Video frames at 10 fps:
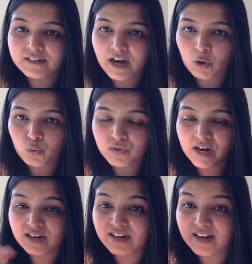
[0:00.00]
down
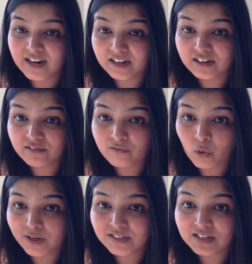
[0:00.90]
that negative
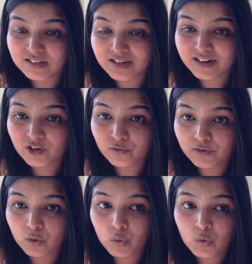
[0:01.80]
voice inside of
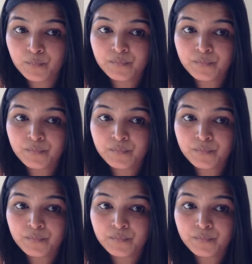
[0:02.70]
you,